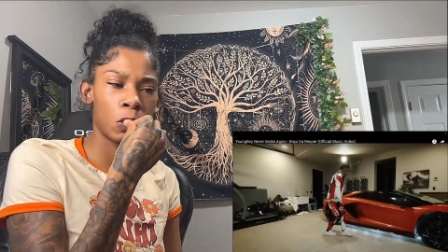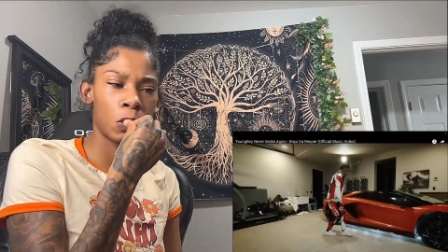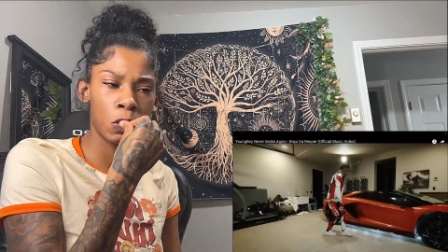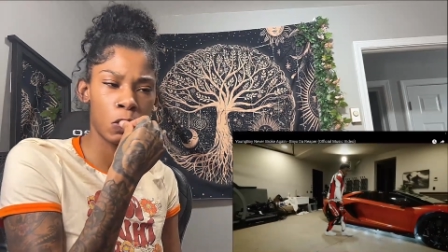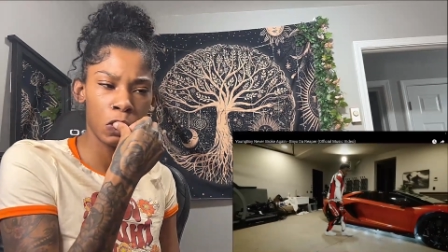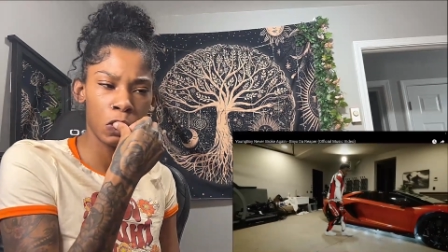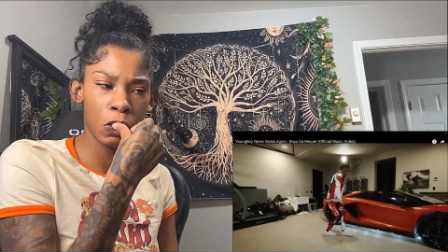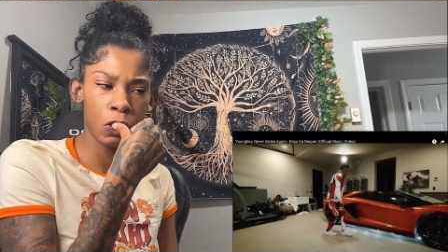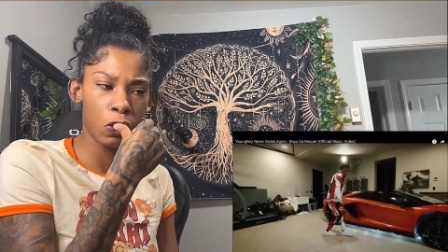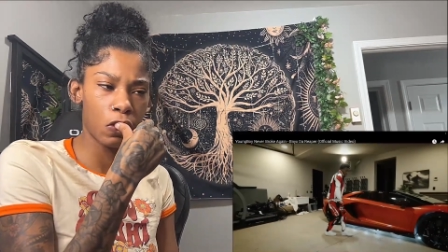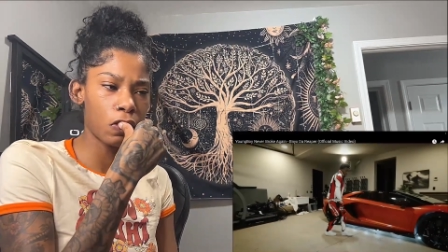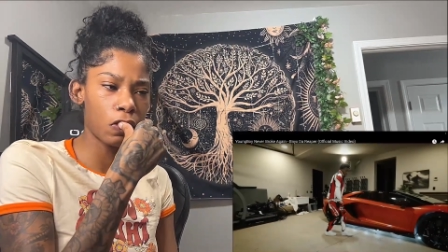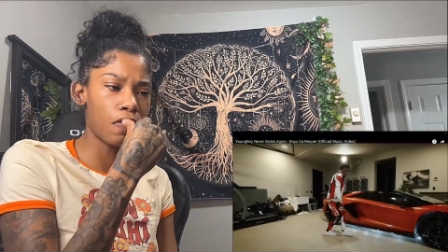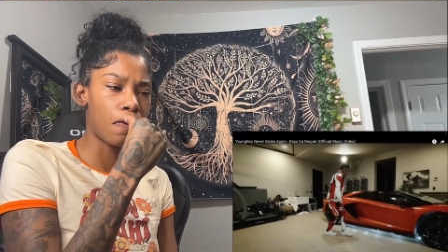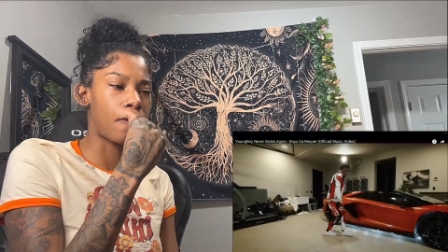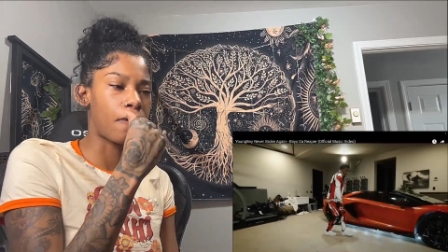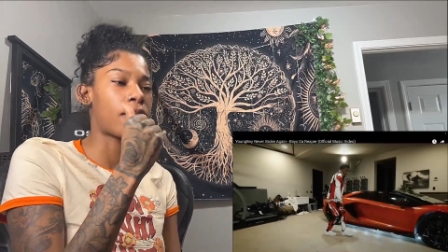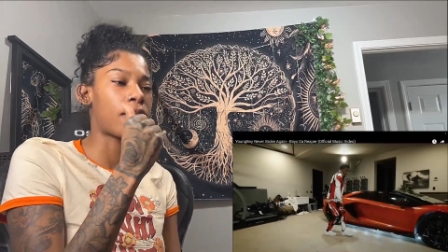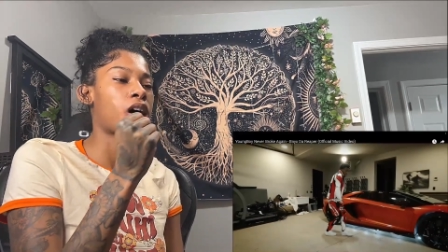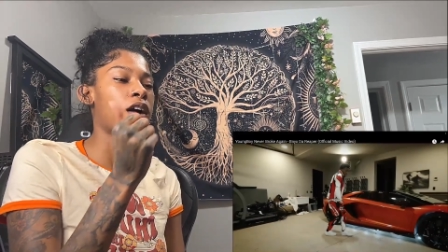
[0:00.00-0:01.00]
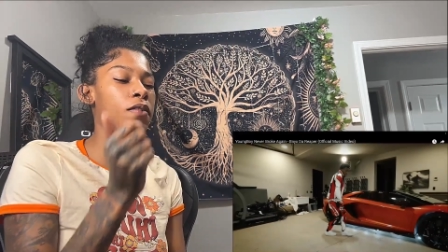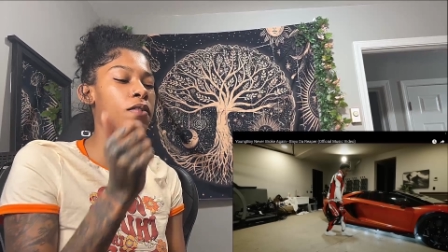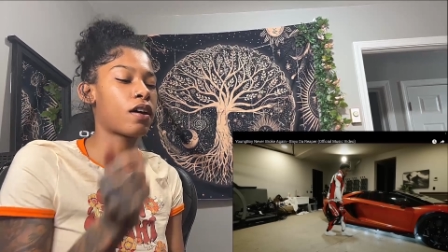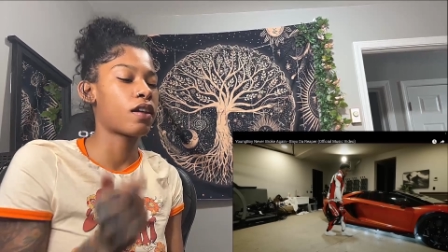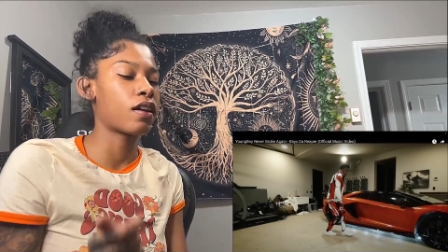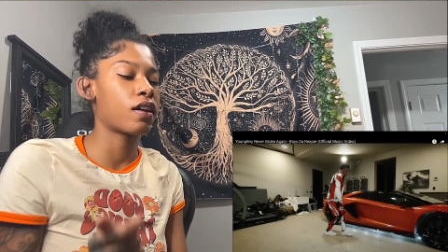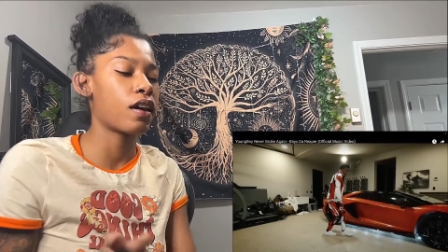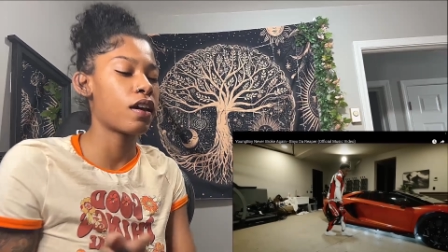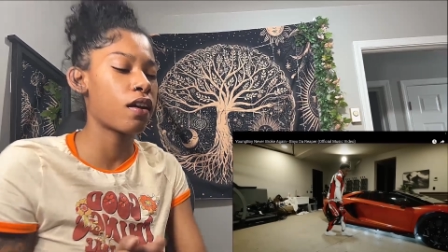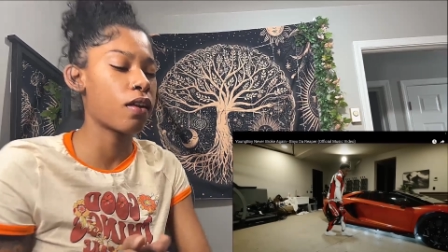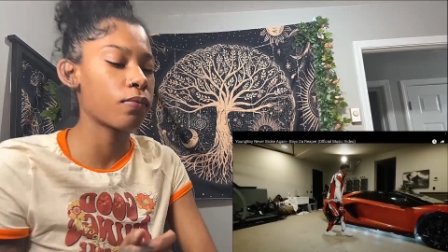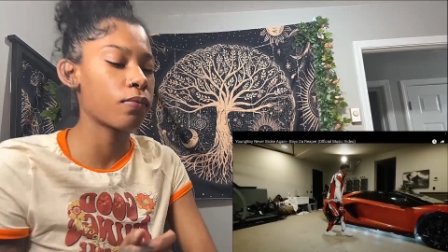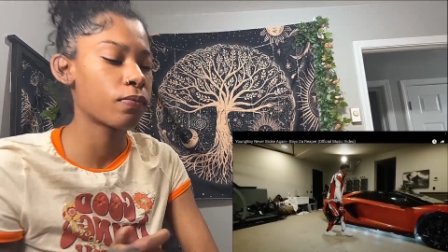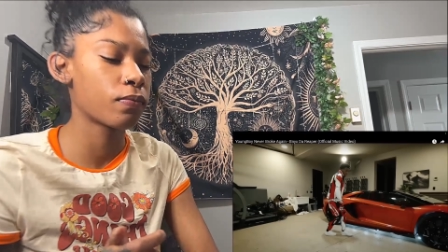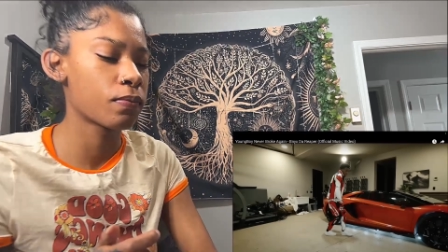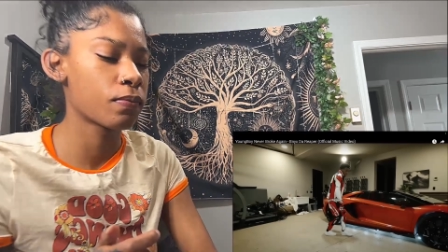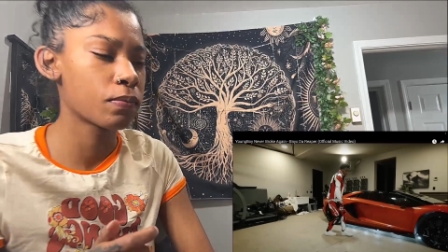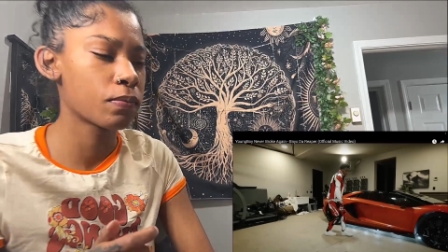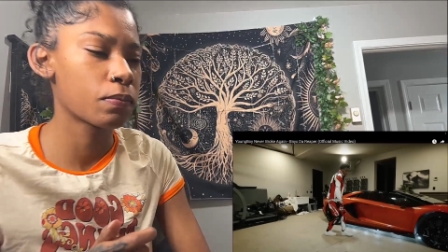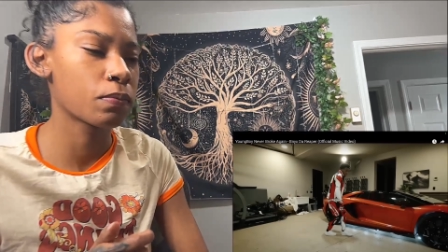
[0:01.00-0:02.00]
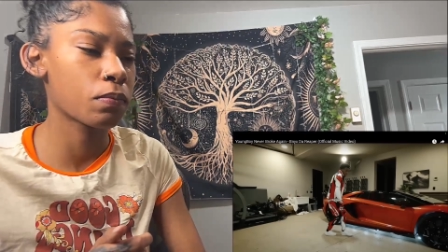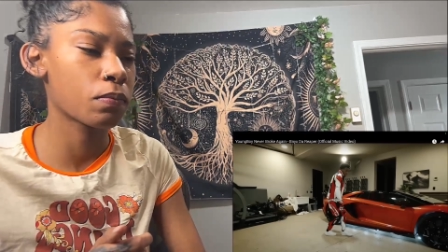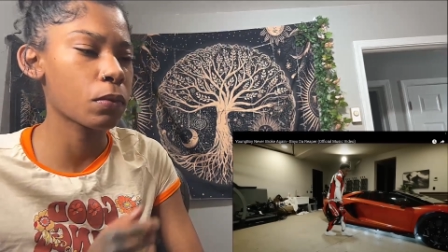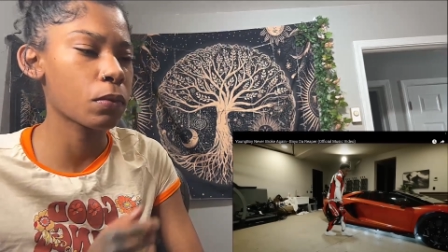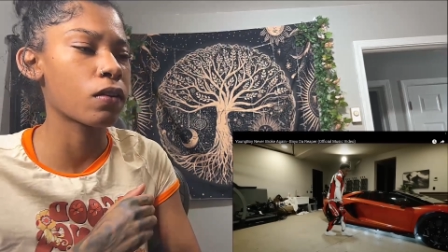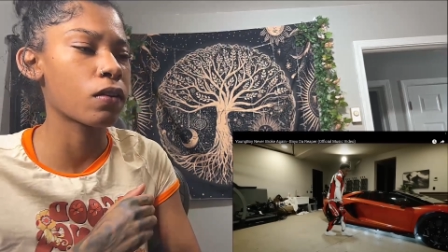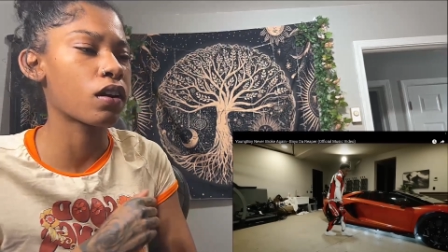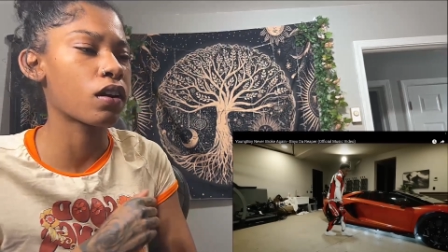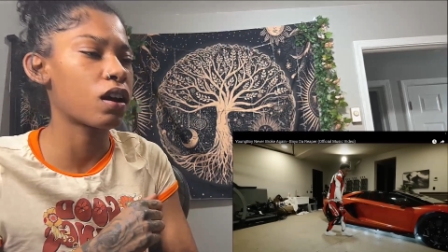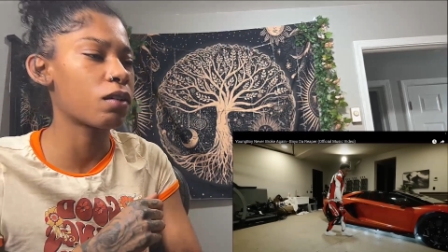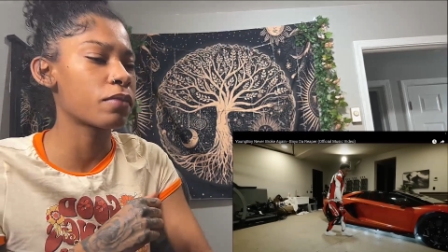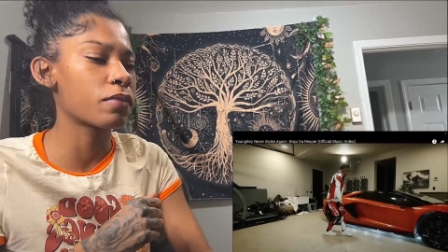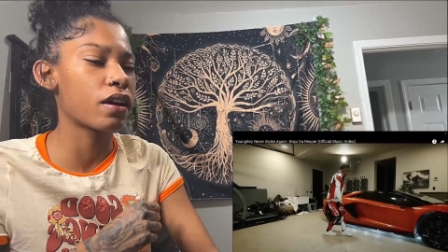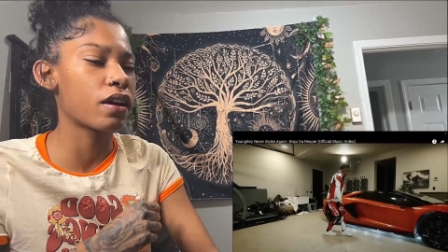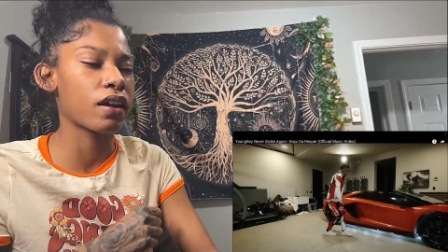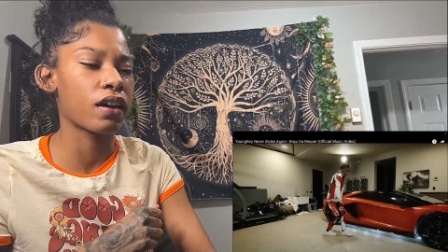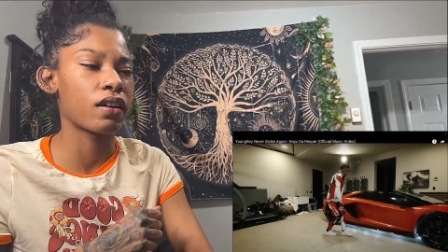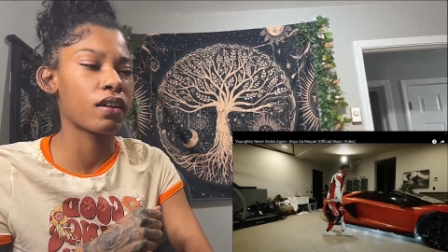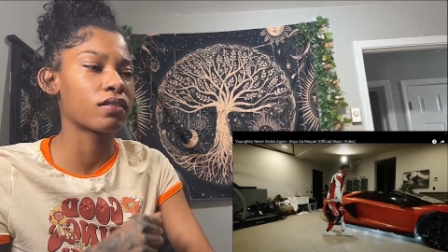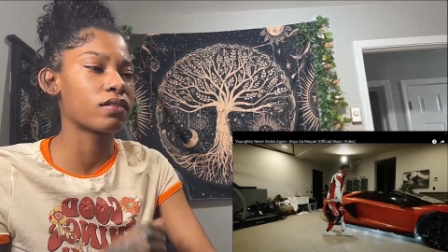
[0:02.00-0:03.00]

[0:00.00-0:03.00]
Mm, well, you gonna calm that down? I'm gonna calm that ass